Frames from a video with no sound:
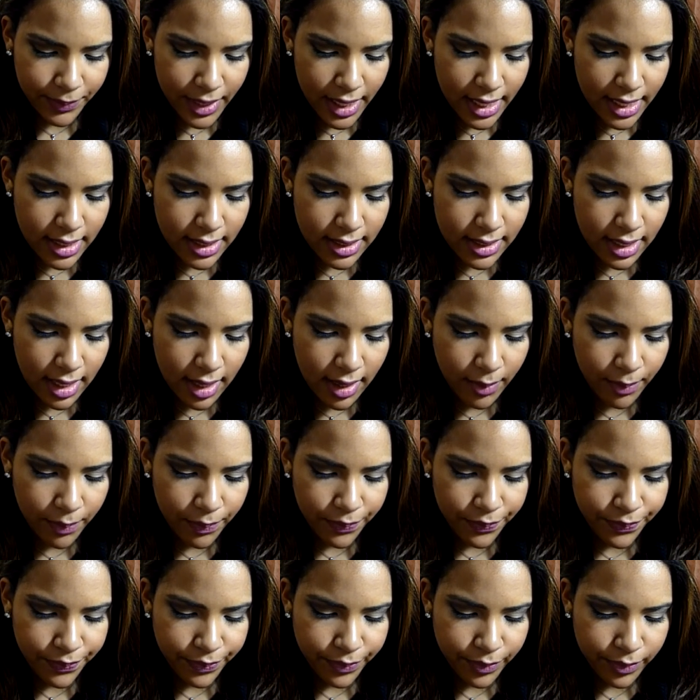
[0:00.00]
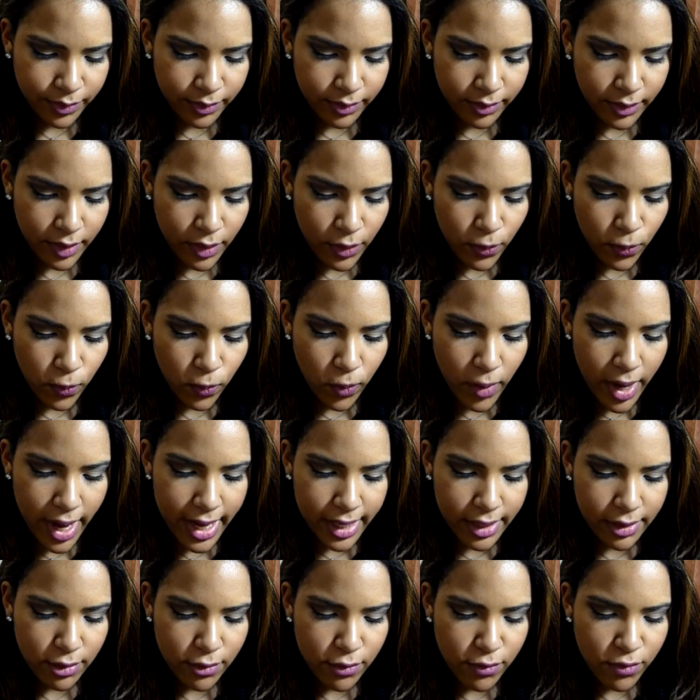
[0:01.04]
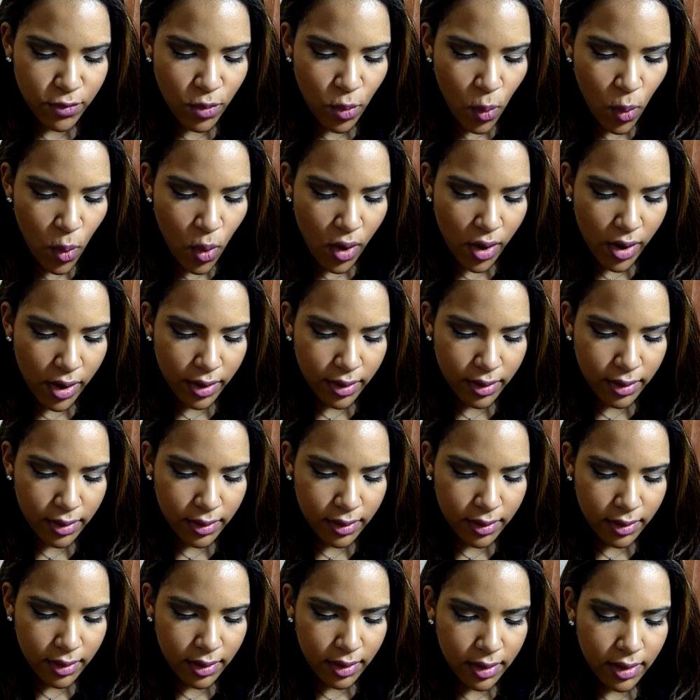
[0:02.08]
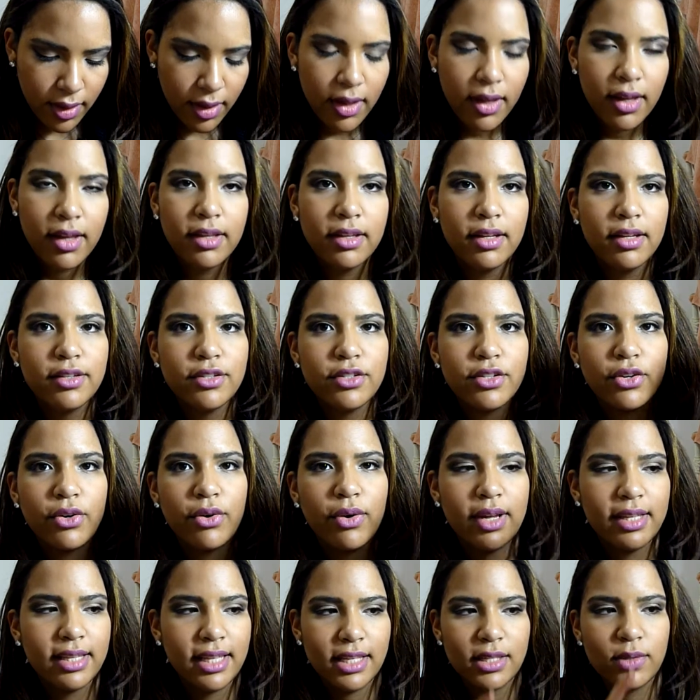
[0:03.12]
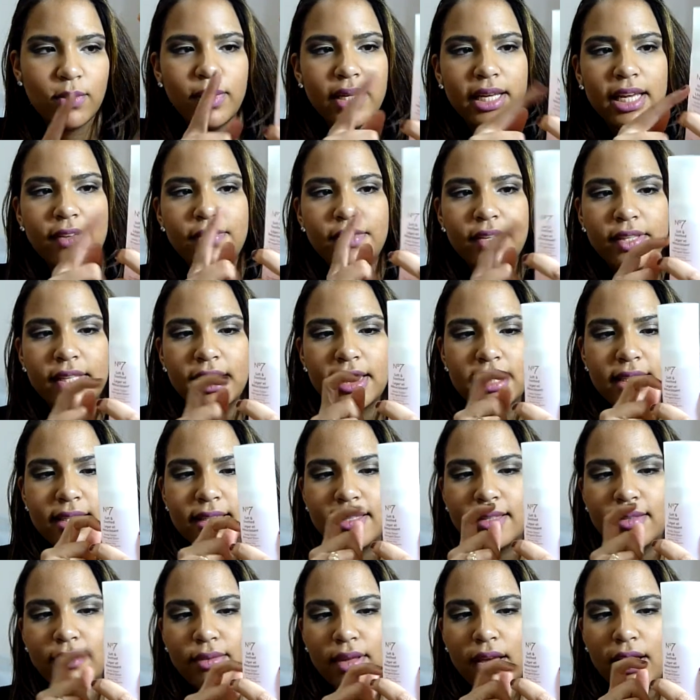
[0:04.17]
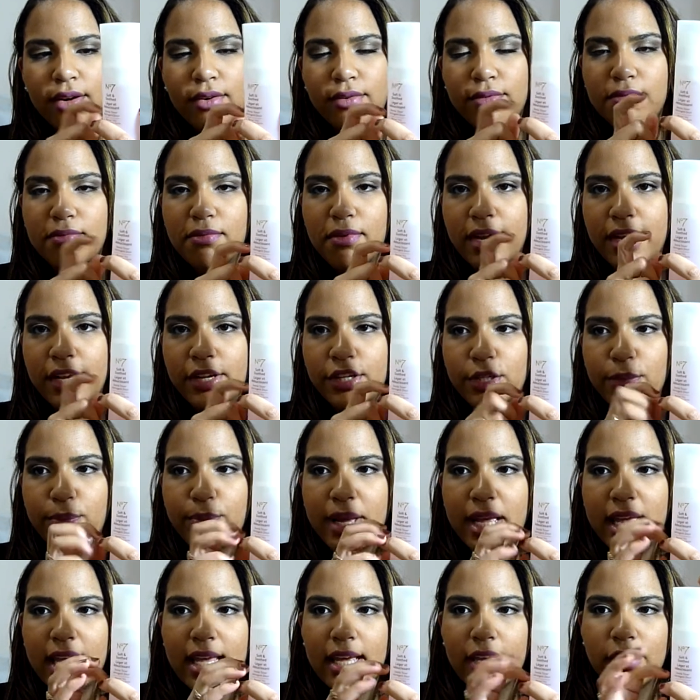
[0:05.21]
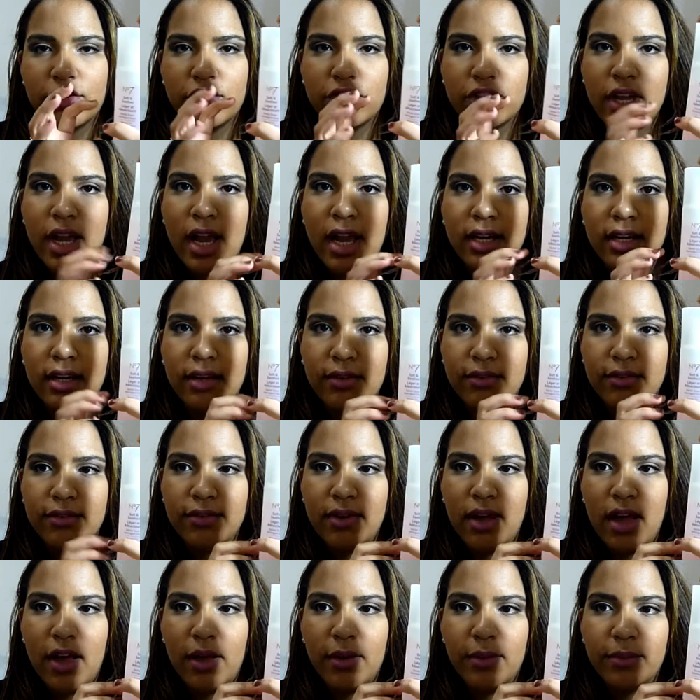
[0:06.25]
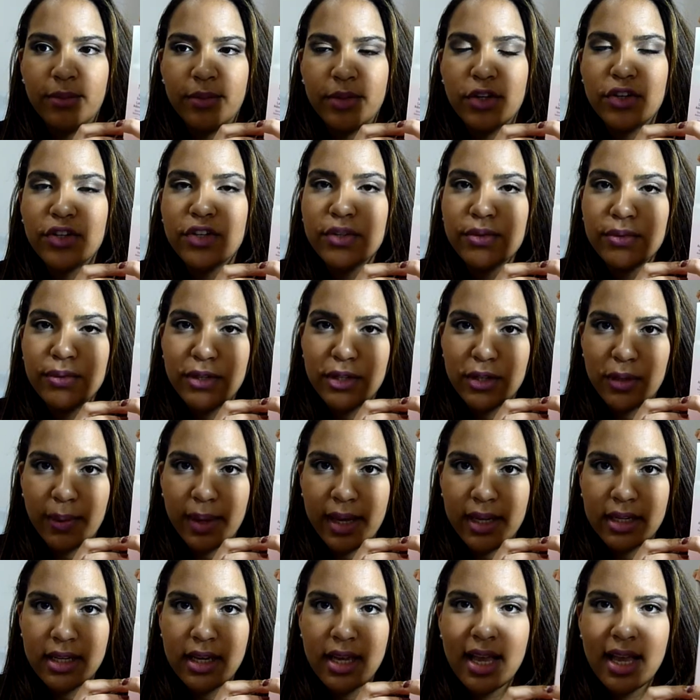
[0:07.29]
It has red 4. So that's what gives it this kind of reddish, pinkish kind of hue to it.